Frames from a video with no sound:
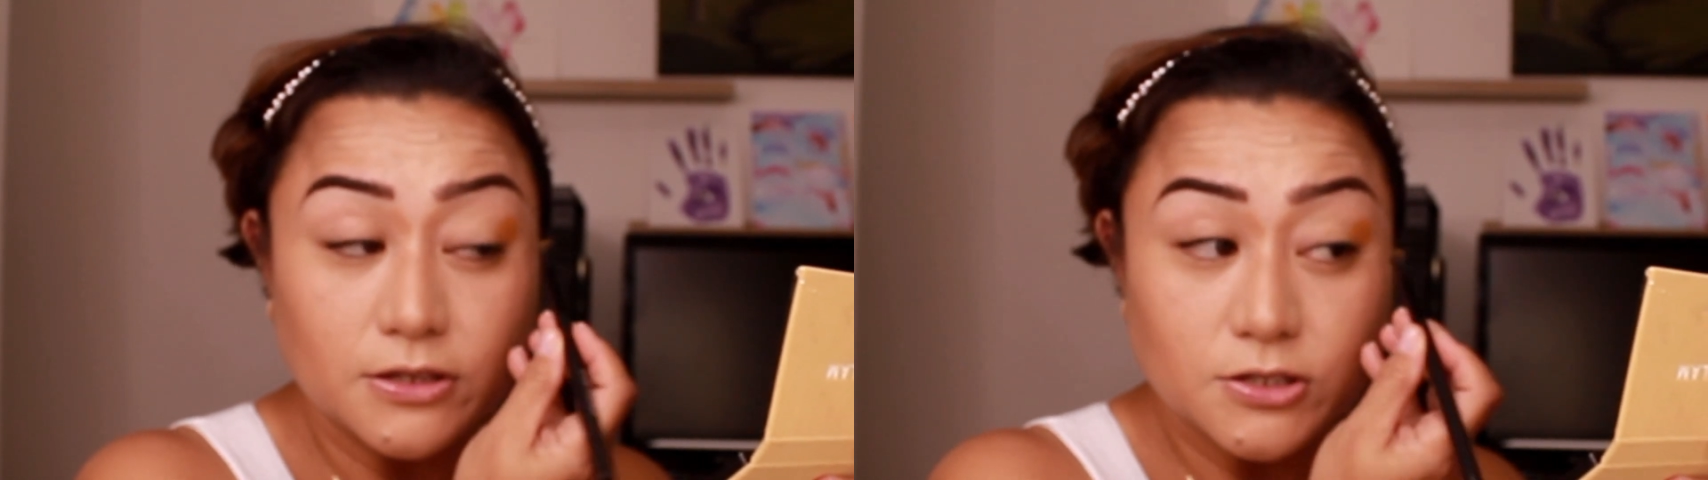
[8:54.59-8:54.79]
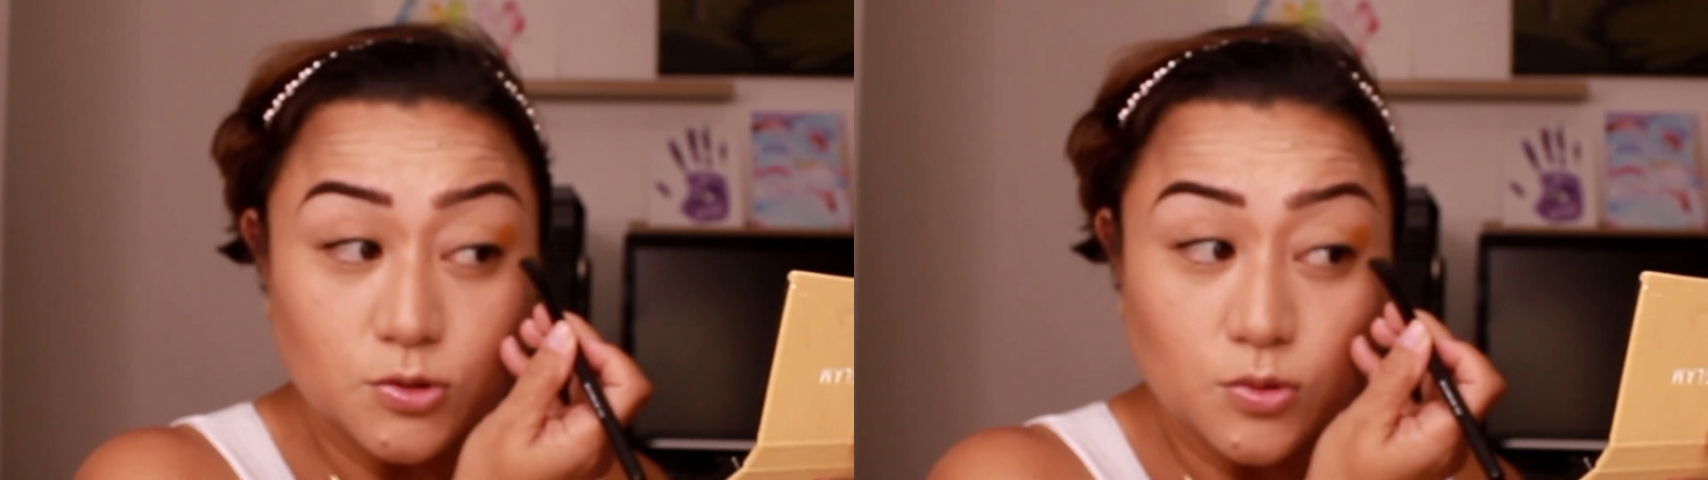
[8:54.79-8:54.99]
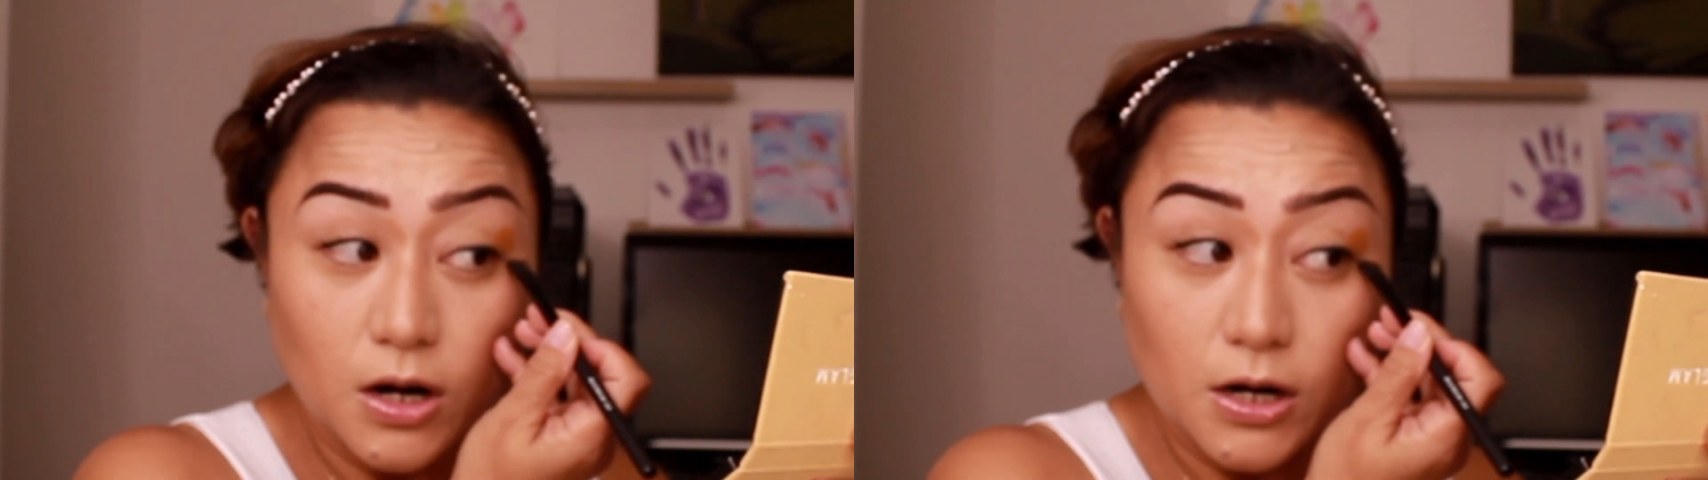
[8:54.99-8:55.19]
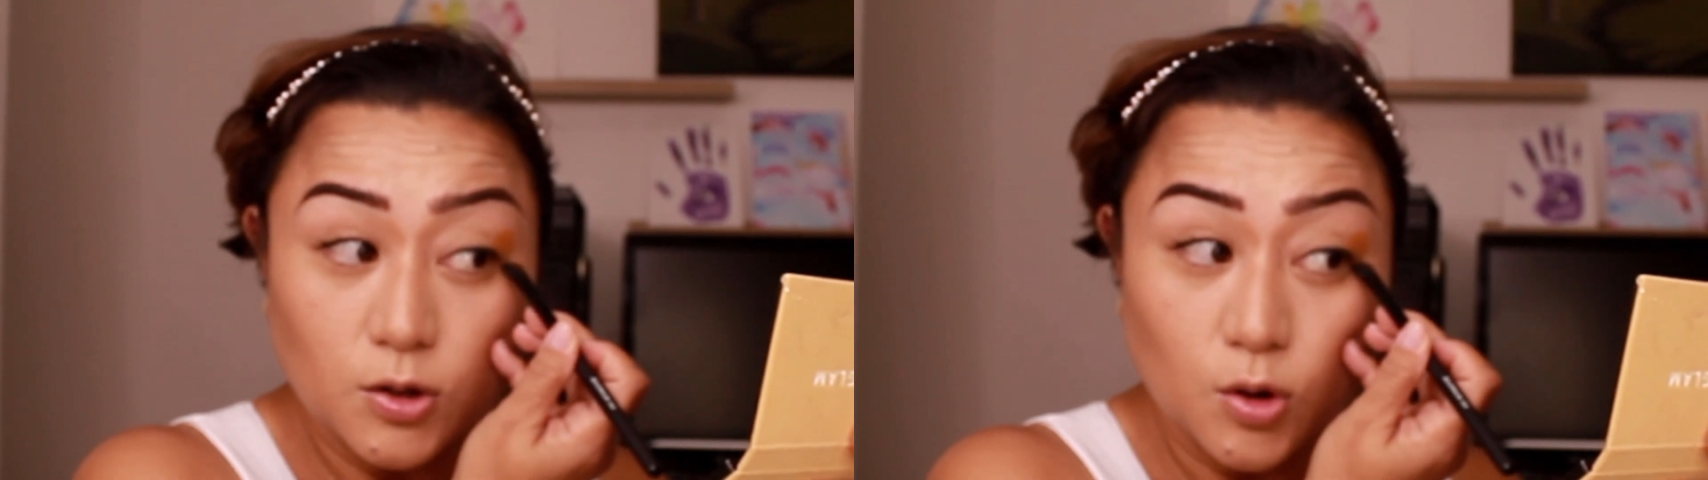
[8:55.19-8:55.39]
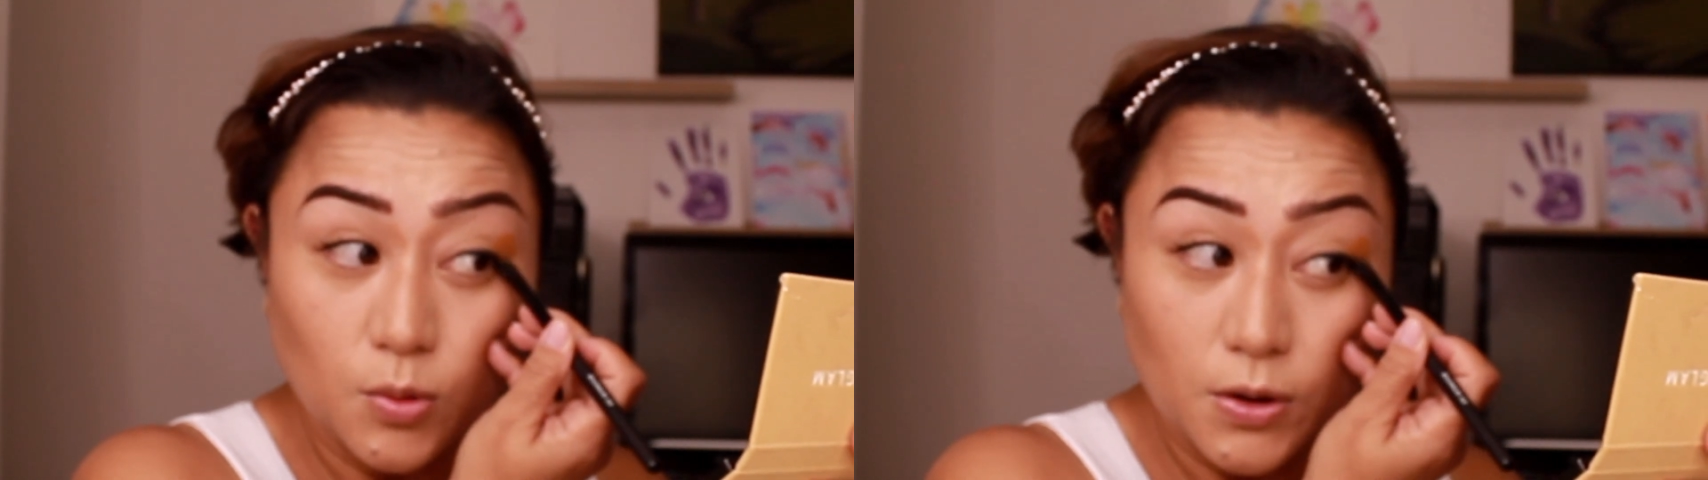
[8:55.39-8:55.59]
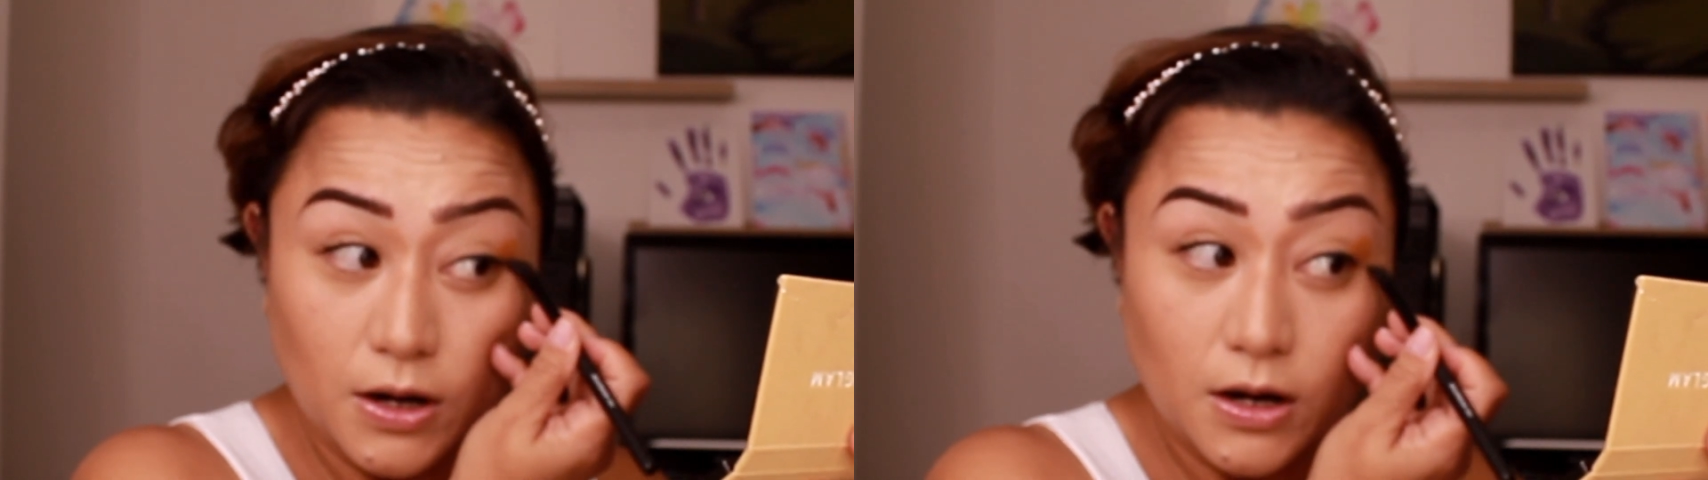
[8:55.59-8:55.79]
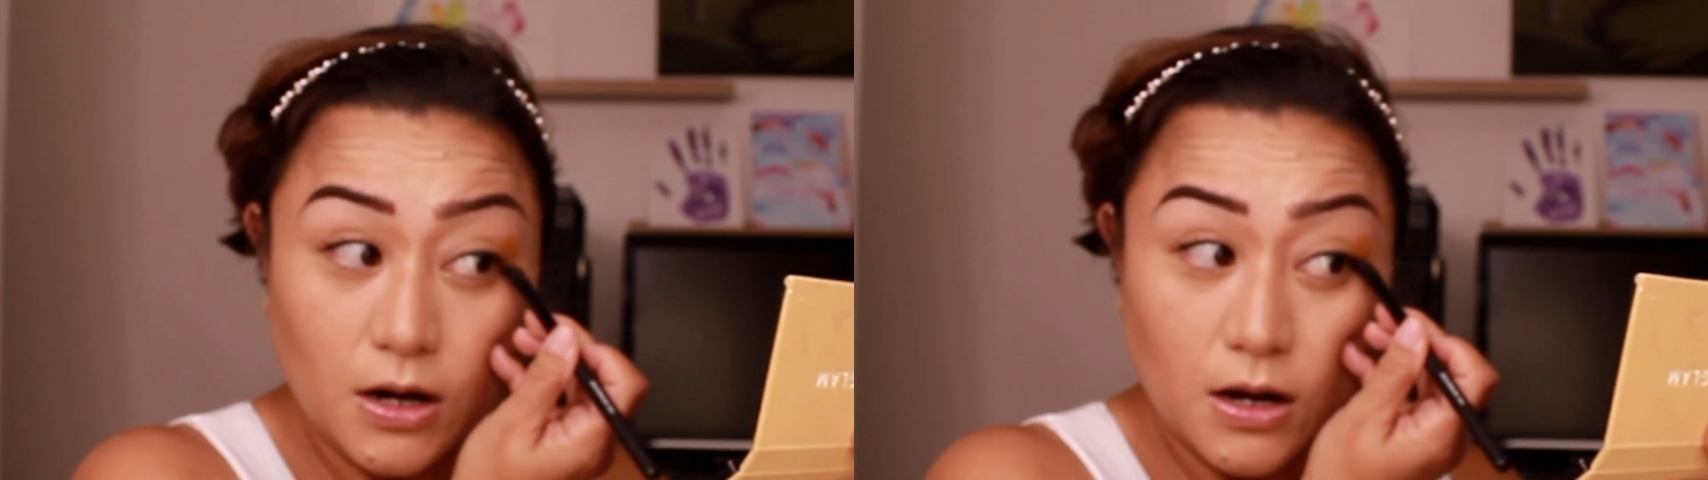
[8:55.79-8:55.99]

this to our lower